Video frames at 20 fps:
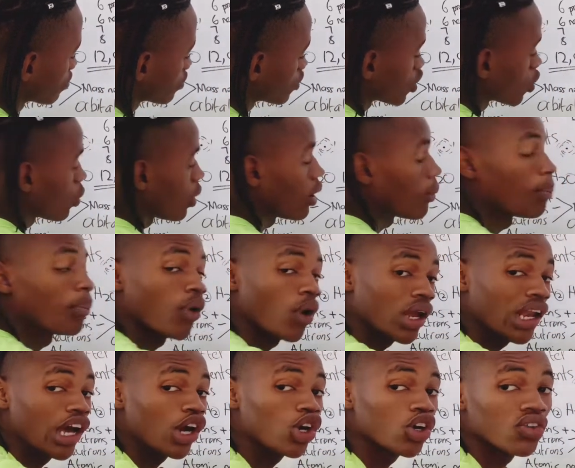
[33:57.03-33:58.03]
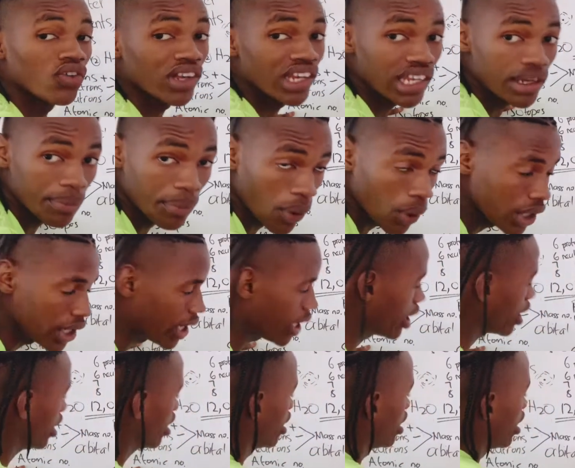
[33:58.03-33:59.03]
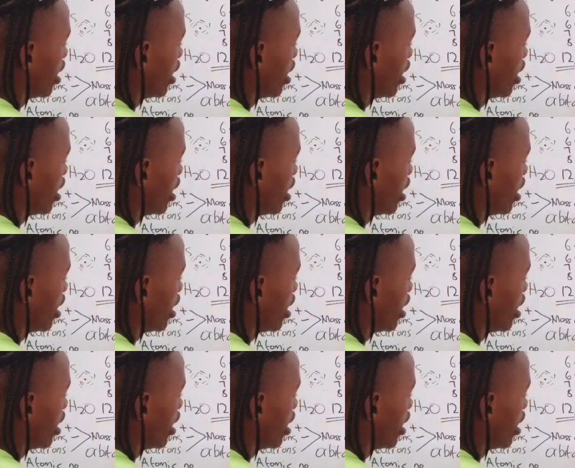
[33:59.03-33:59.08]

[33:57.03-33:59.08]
well, polar covalent bonding